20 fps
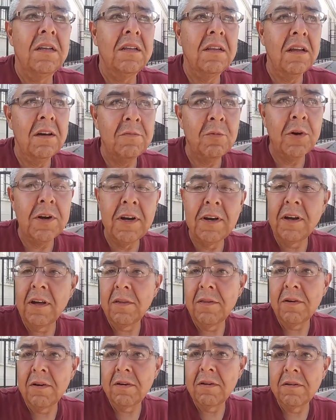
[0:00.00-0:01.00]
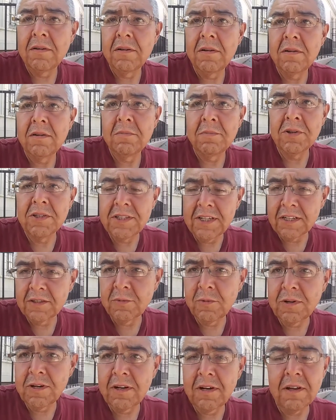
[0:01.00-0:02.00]
Love one another.
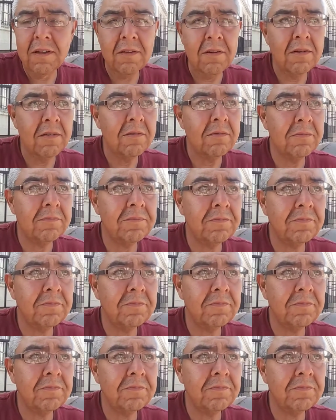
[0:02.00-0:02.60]
Protect one another.